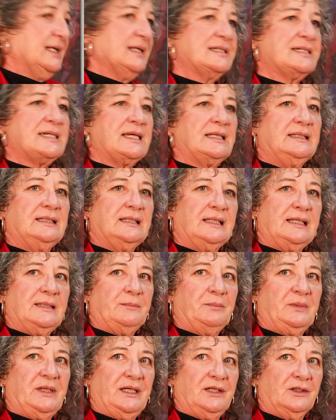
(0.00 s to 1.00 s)
Suddenly,
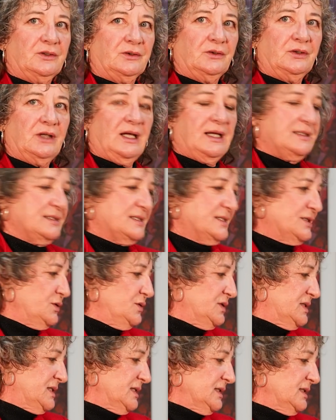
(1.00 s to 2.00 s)
Peter and
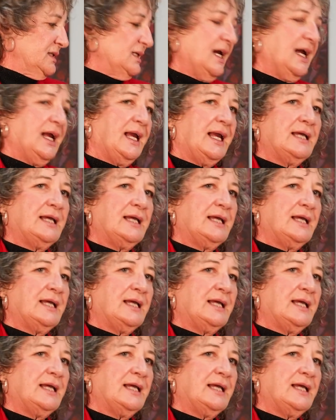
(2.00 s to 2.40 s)
Susan,